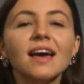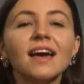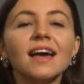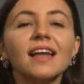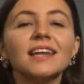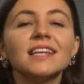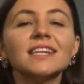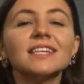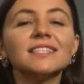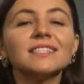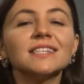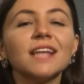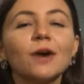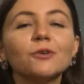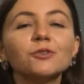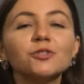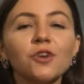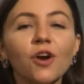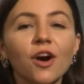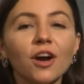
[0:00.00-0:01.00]
Let us now
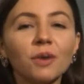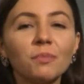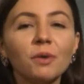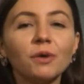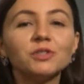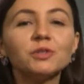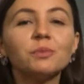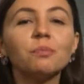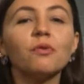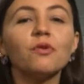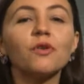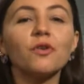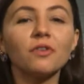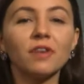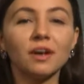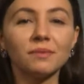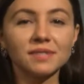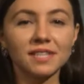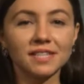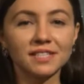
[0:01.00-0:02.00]
talk about the
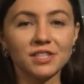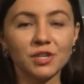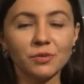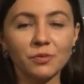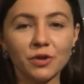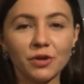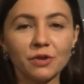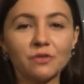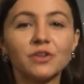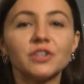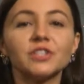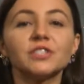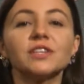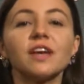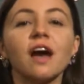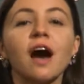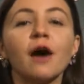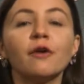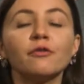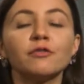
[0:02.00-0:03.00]
programs that Tilburg University
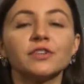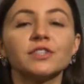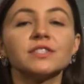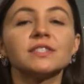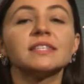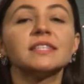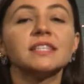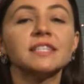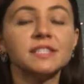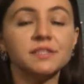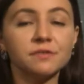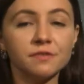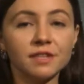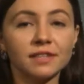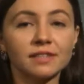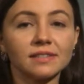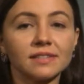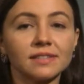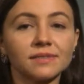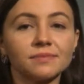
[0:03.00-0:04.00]
offers in these
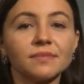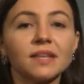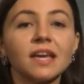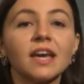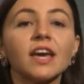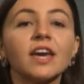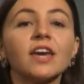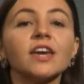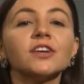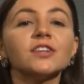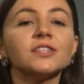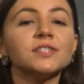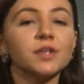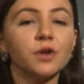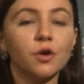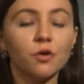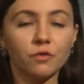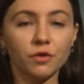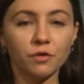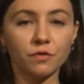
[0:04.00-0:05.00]
fields. Here's an
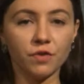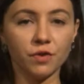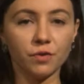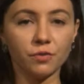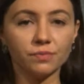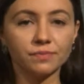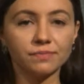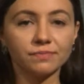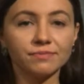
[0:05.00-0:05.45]
overview.